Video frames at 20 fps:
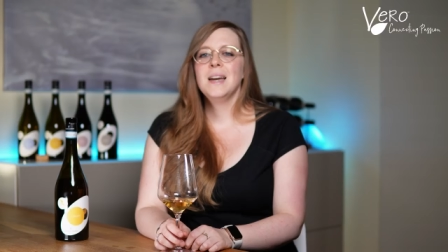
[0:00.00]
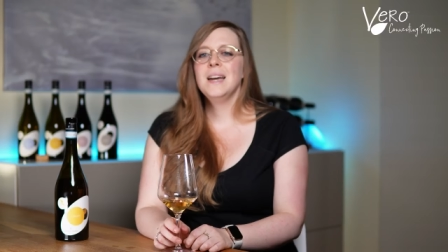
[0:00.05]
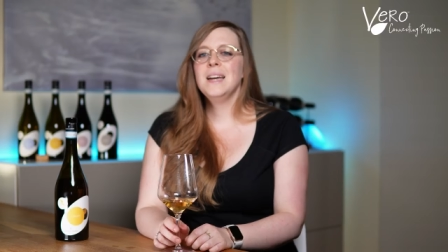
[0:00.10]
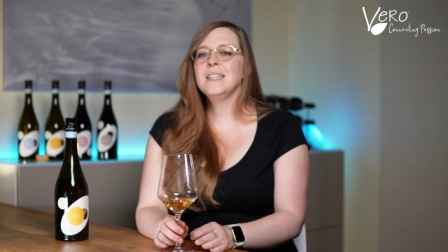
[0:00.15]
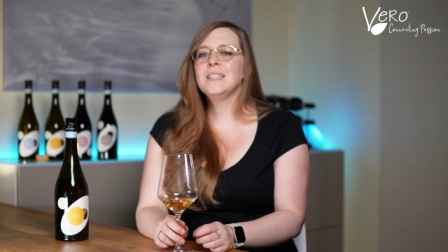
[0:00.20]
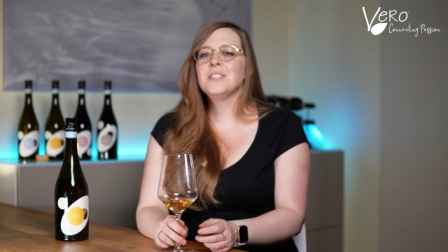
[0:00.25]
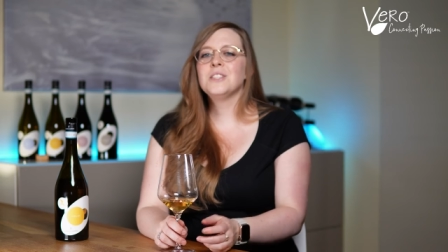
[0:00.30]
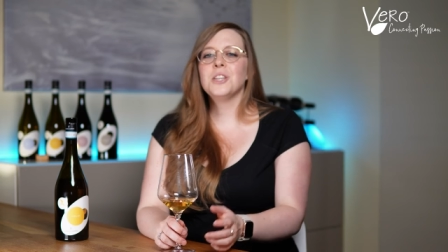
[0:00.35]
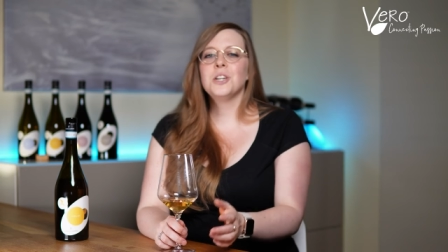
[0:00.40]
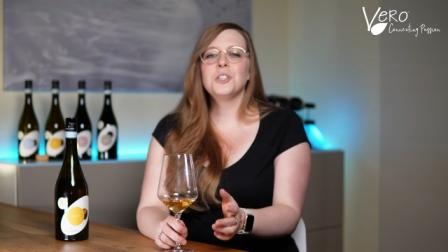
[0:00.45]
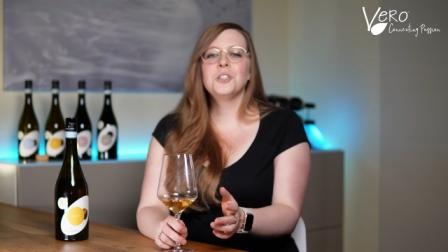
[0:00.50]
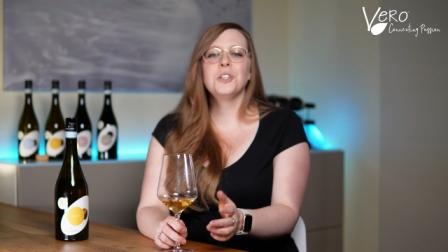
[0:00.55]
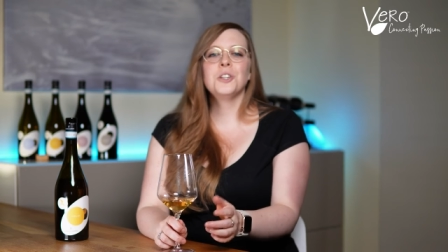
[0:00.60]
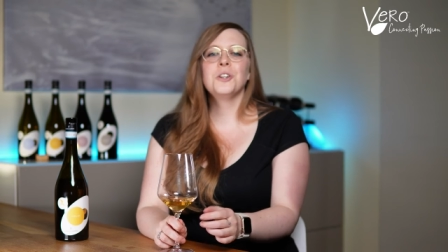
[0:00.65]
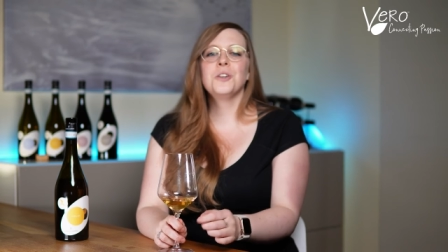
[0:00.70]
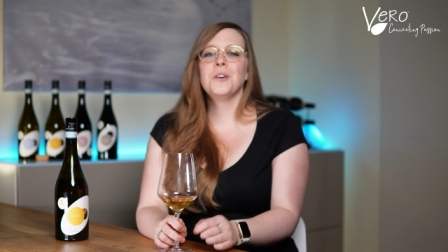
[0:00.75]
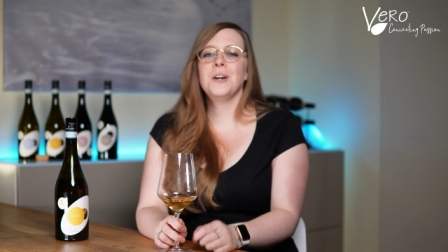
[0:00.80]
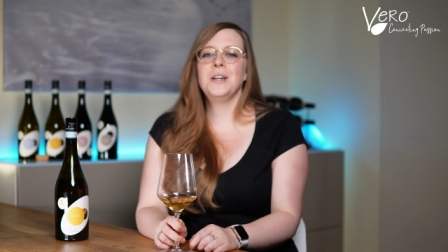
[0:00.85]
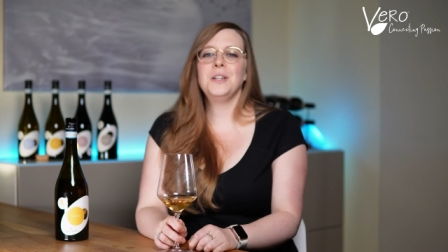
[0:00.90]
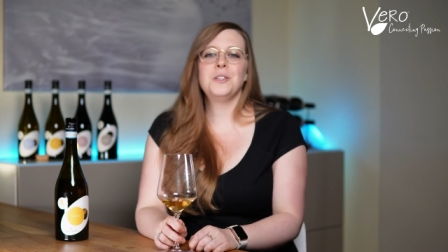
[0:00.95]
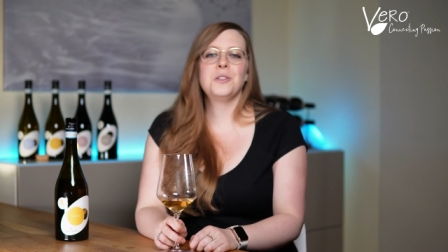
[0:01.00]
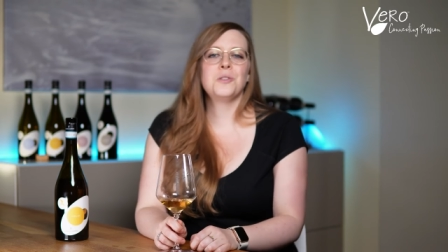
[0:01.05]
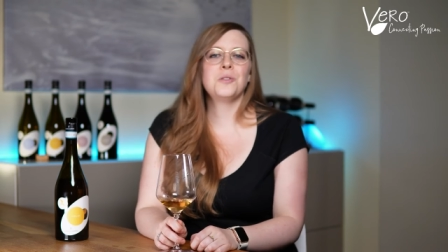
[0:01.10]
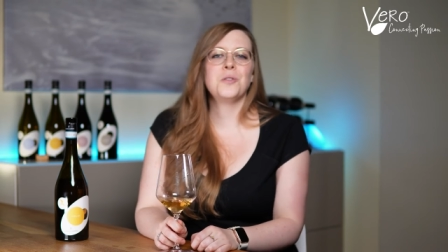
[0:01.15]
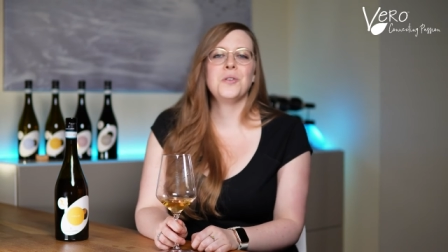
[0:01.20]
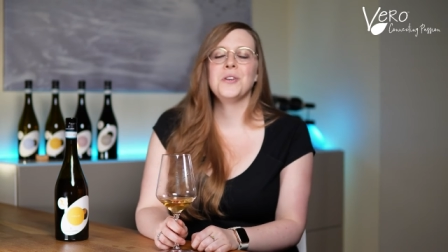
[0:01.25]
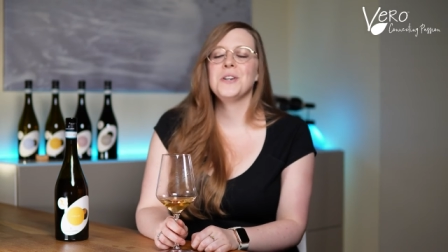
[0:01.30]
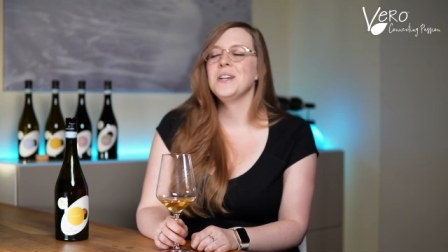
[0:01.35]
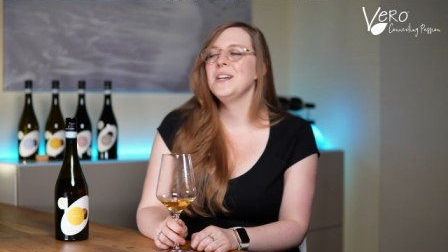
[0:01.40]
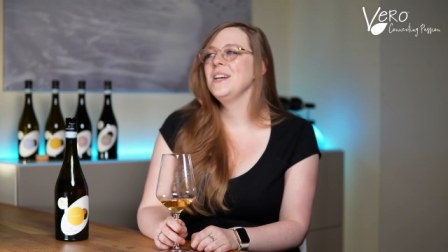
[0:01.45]
It's such a great
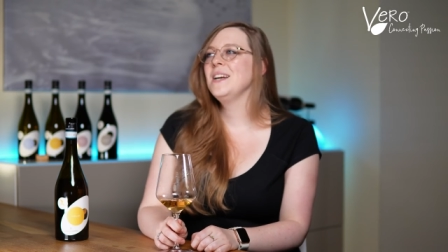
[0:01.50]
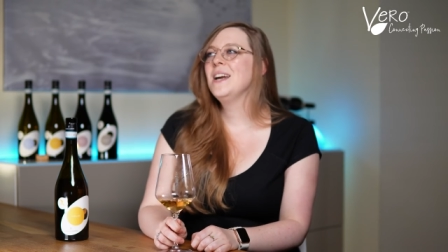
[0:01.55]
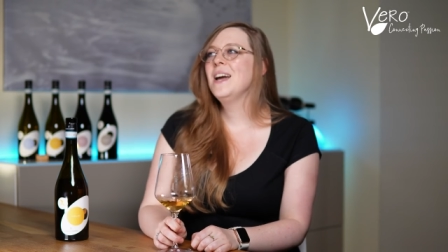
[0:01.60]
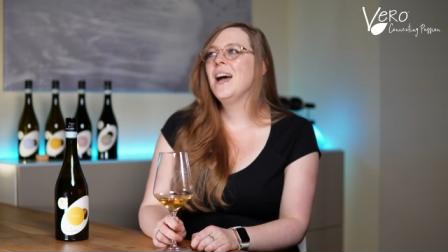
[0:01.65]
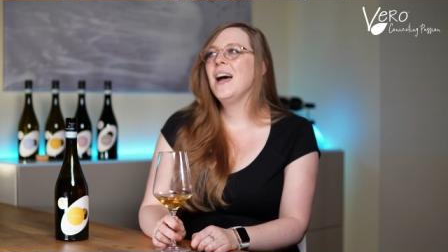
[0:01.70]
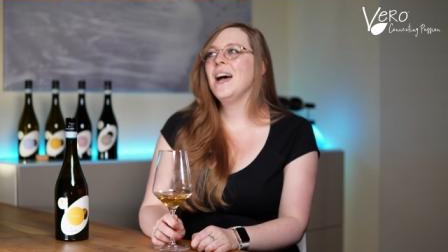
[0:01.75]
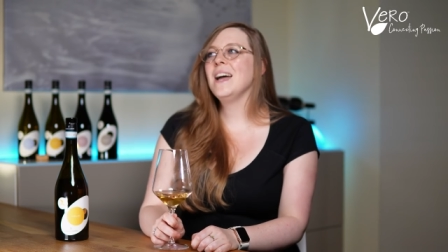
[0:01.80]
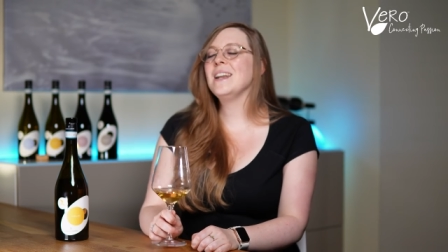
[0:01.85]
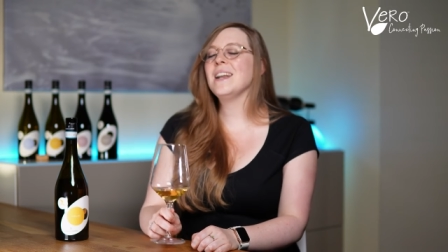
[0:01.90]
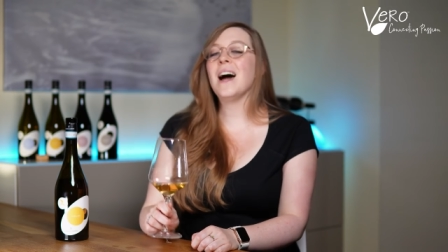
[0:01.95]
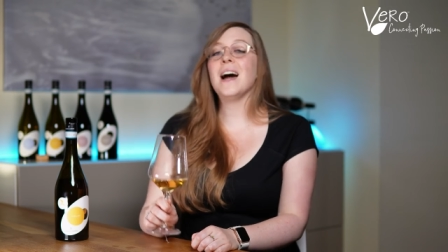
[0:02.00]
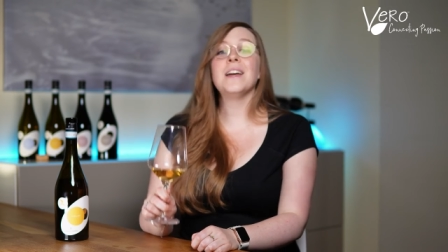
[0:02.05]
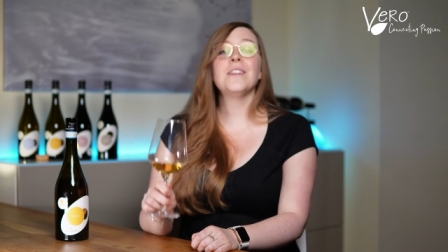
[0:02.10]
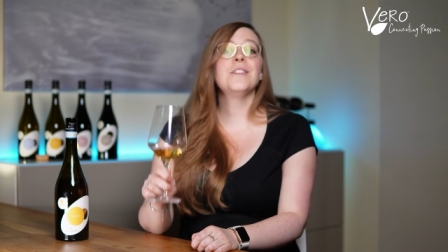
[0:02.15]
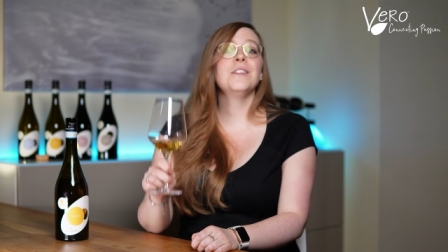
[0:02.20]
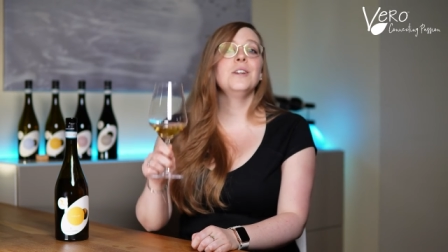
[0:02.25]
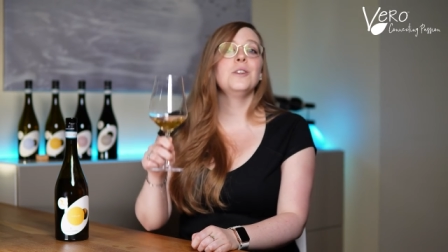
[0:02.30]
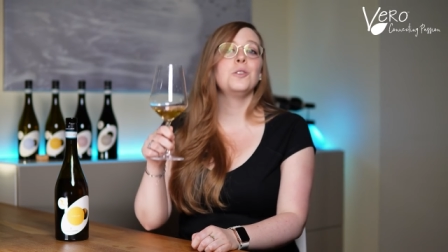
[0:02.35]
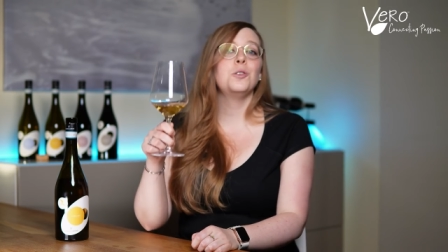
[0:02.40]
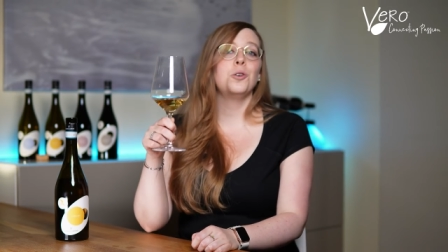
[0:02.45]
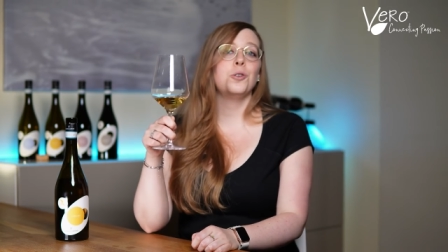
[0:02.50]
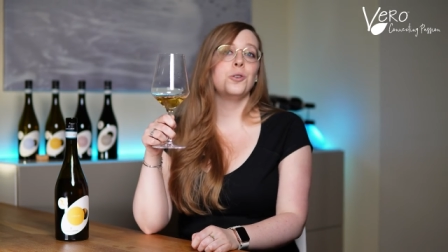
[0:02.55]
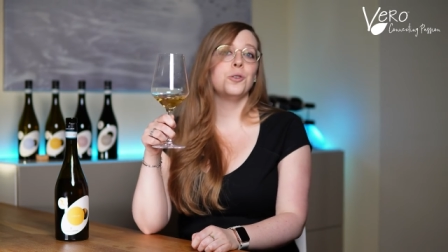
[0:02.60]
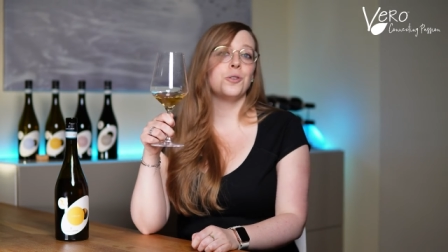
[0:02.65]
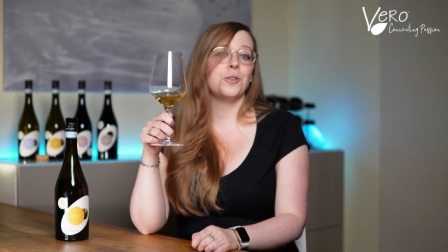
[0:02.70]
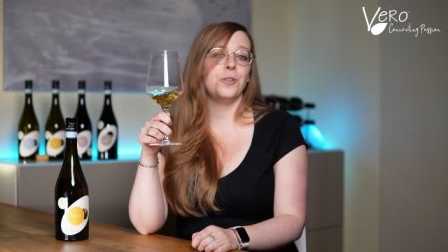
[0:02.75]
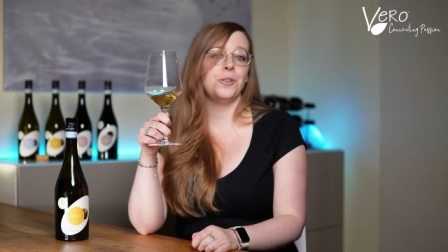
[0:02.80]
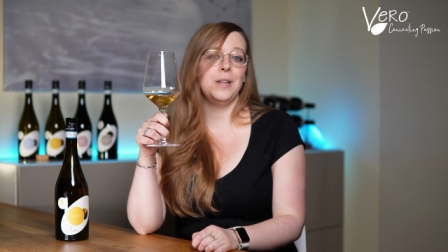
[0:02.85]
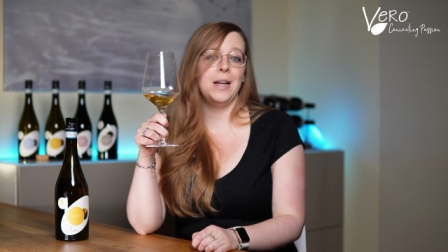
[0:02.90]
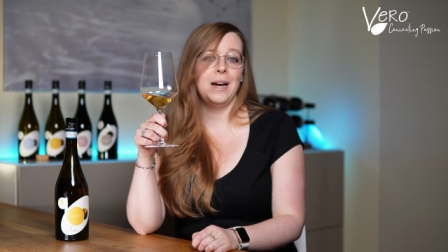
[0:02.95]
story, and I think
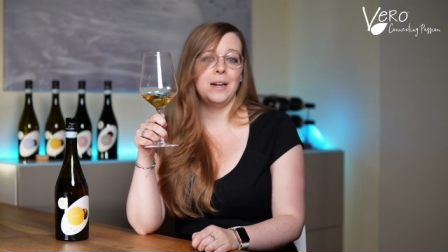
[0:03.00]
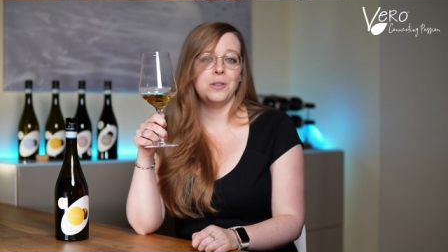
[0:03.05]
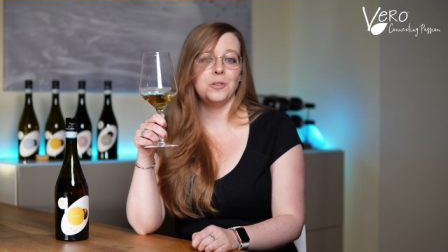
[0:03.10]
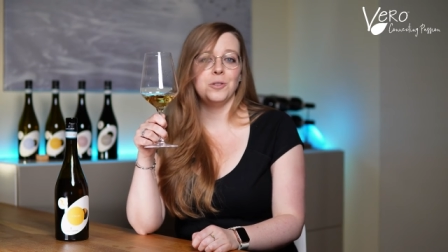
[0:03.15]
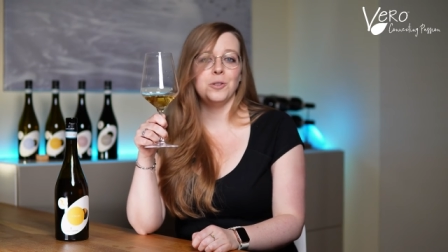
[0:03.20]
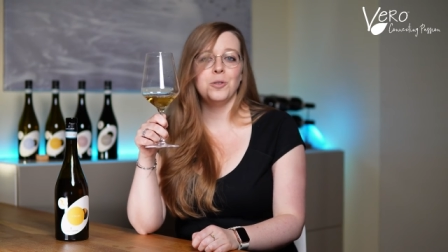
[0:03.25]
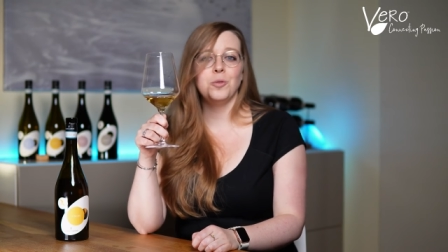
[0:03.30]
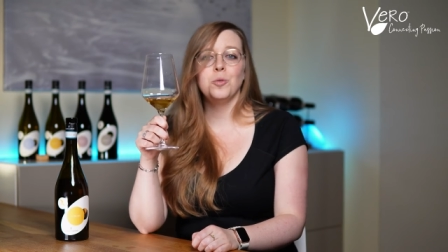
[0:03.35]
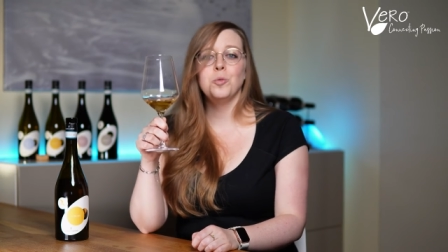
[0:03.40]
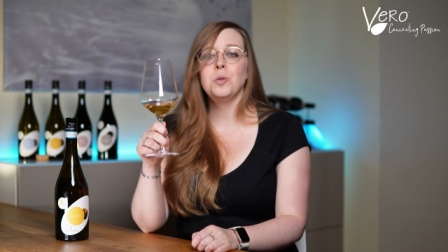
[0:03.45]
Nono Rolando